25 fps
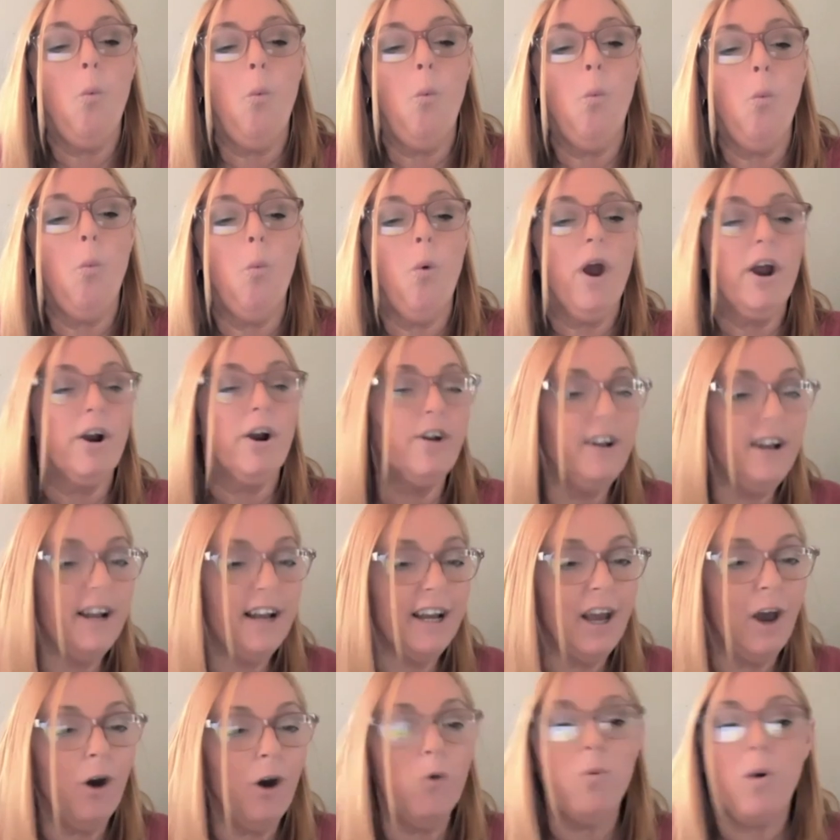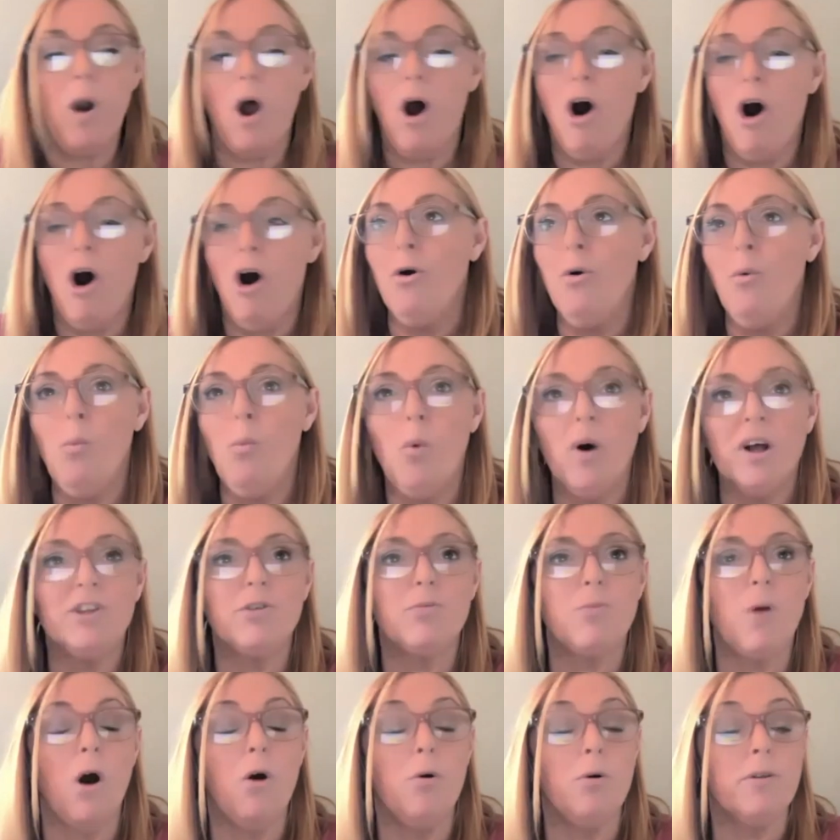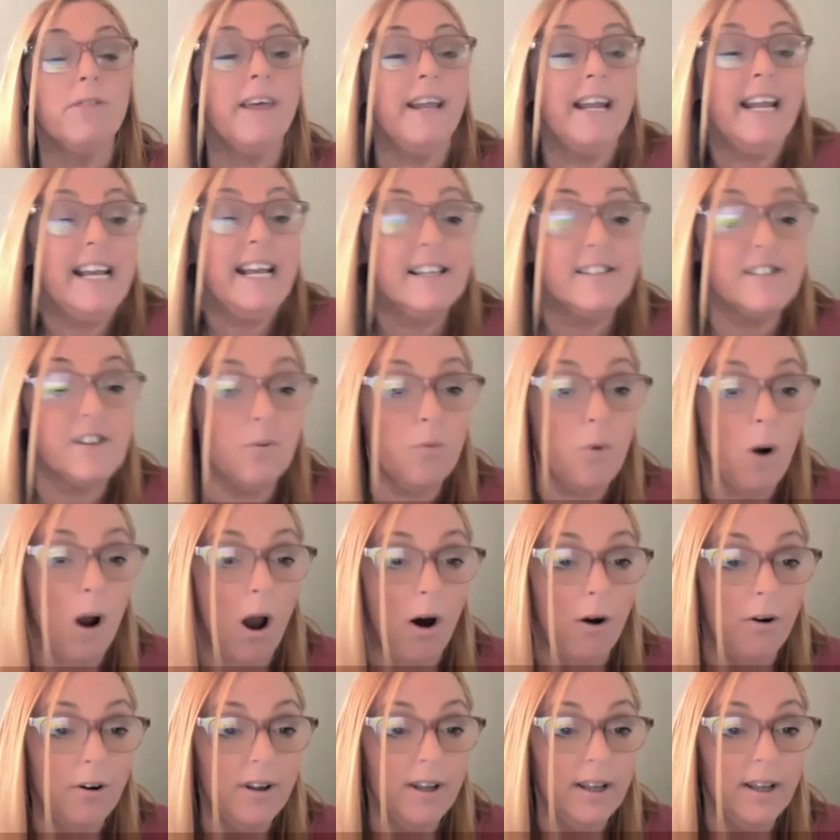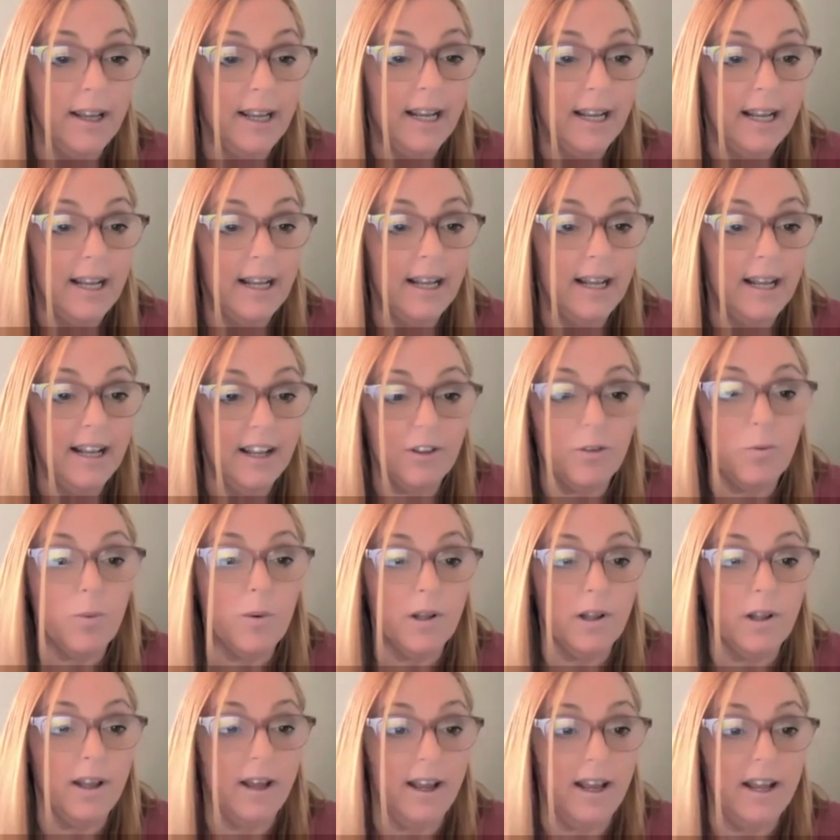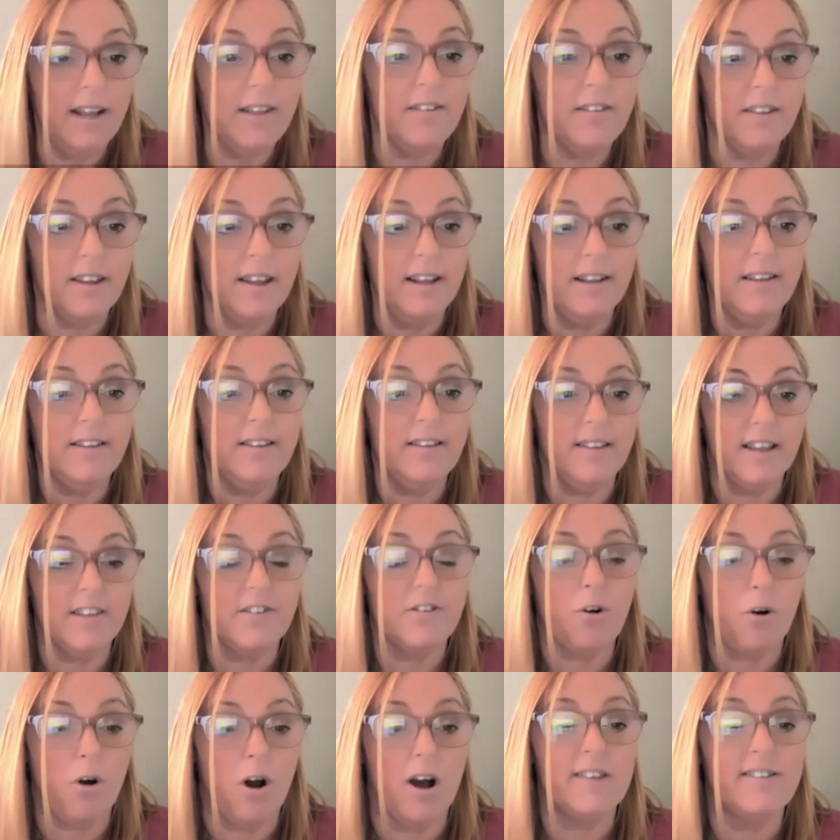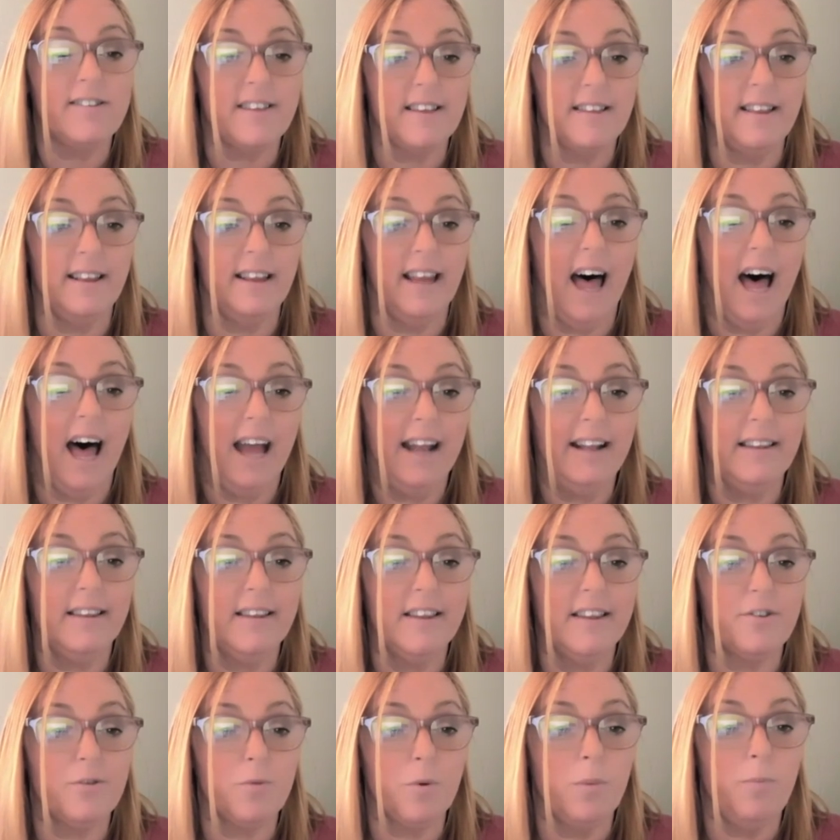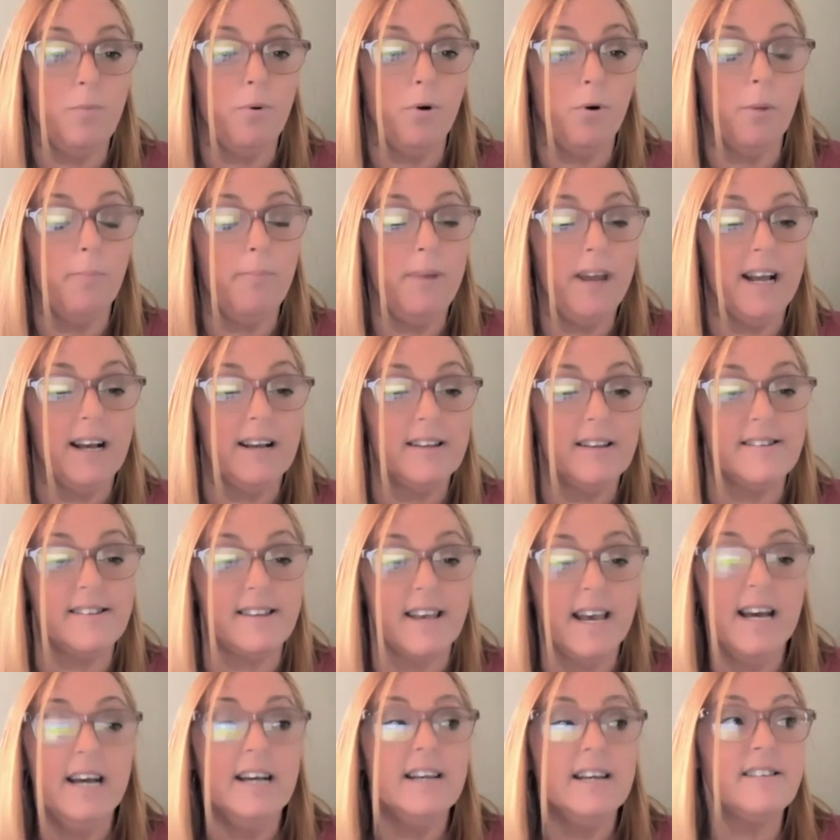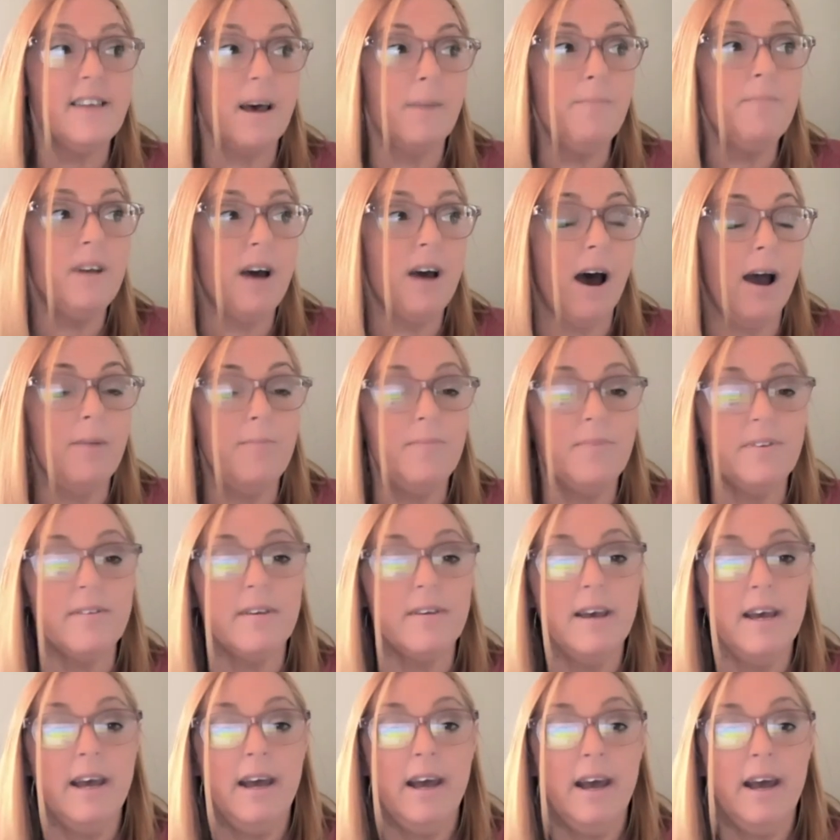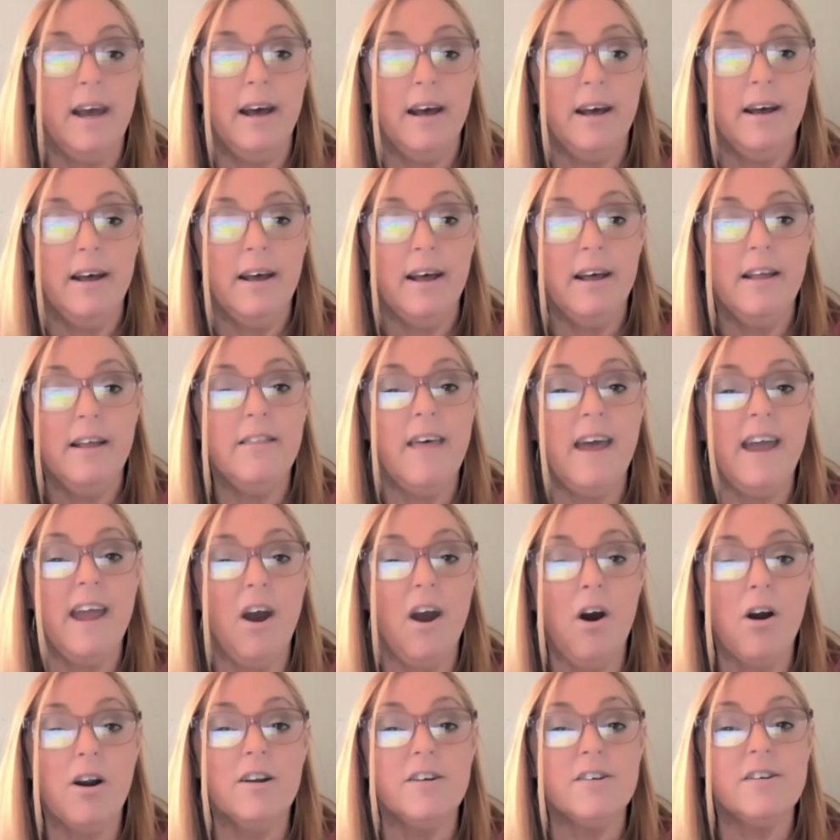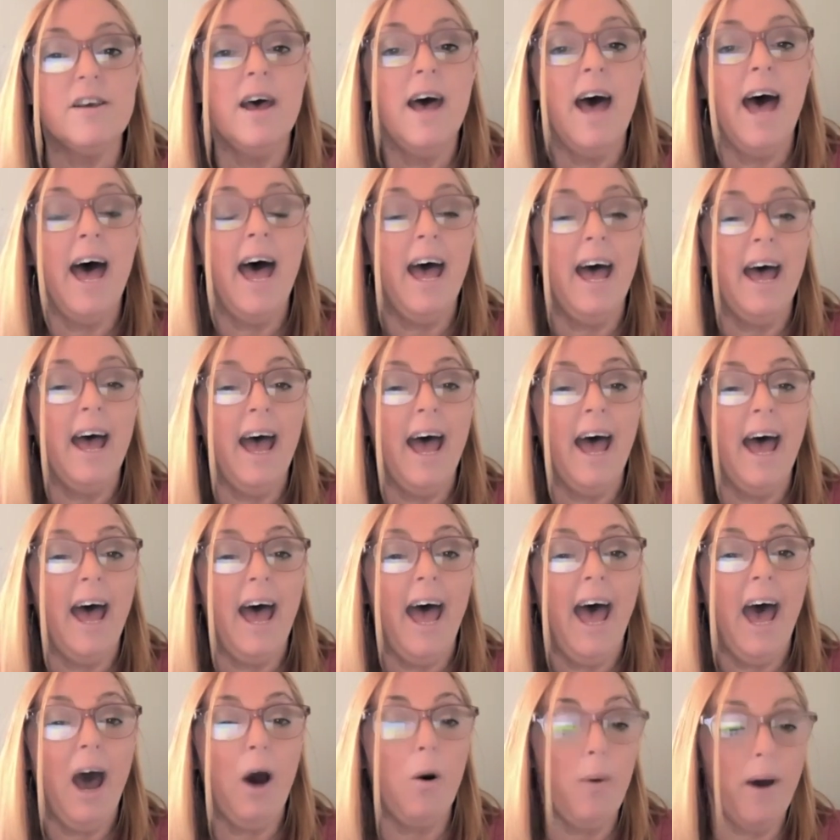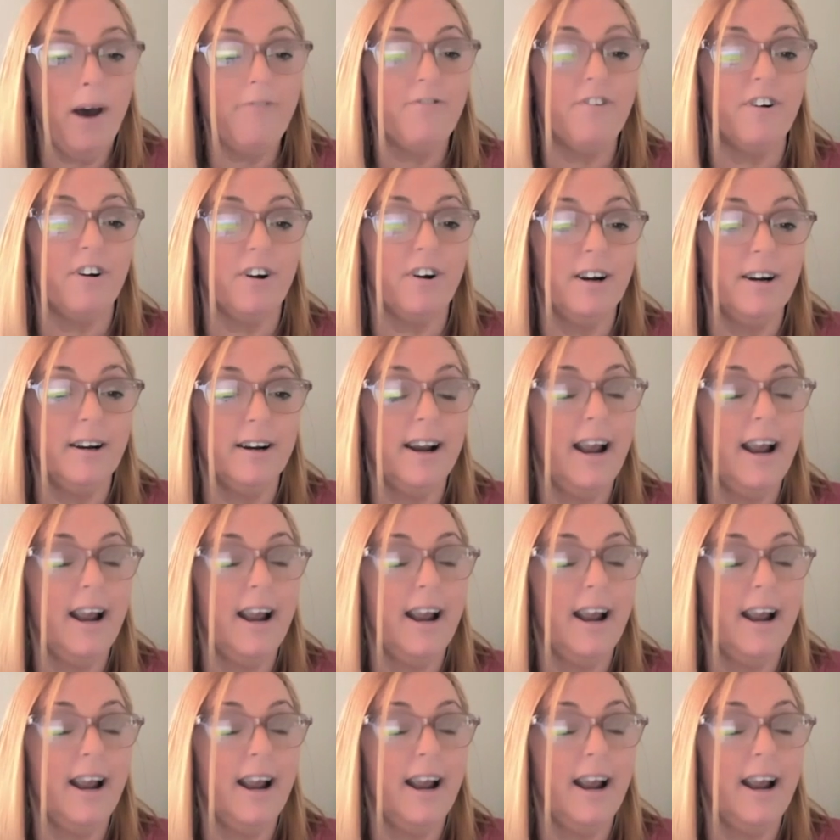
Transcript: Where did it go wrong? What's wrong with it? Is it wrong? Is this crossing the line, this report? Because sometimes they aren't. However,